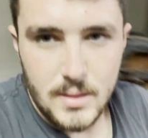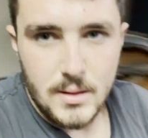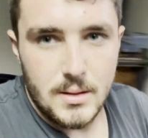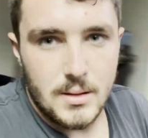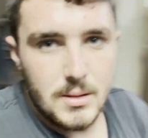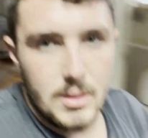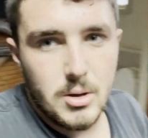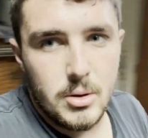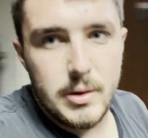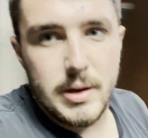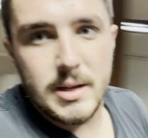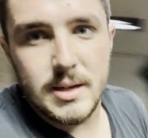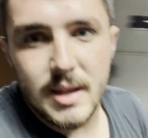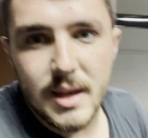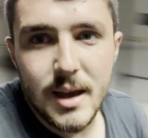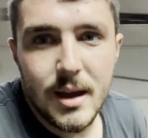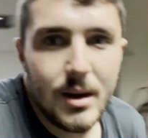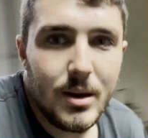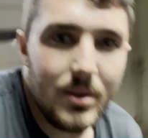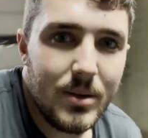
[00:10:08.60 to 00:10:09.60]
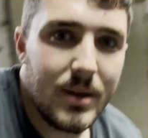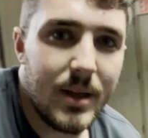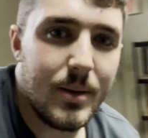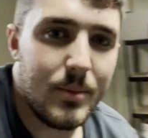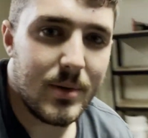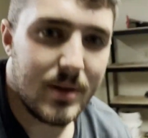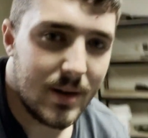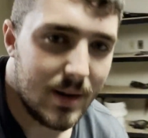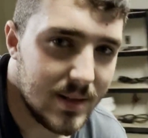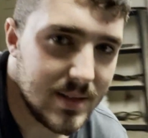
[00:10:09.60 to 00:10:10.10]
lower it down, and
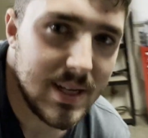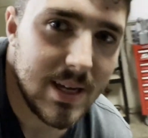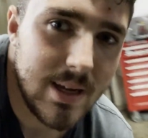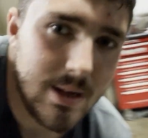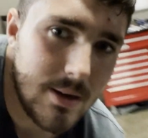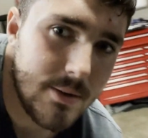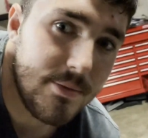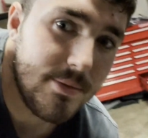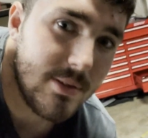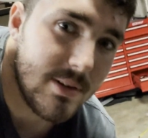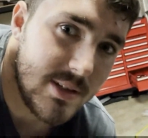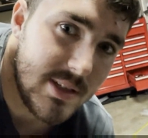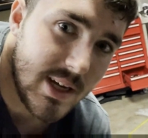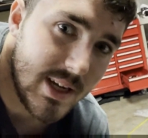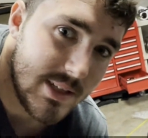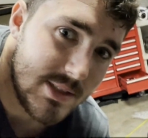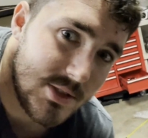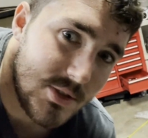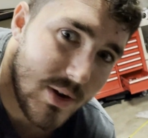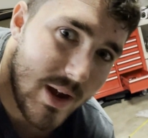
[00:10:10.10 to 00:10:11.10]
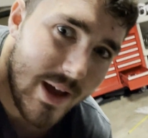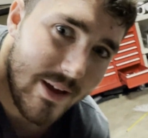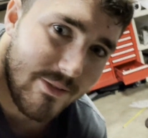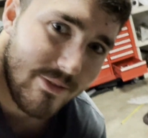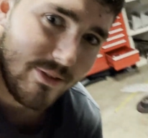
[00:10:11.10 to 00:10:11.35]
we're gonna take her for a test drive.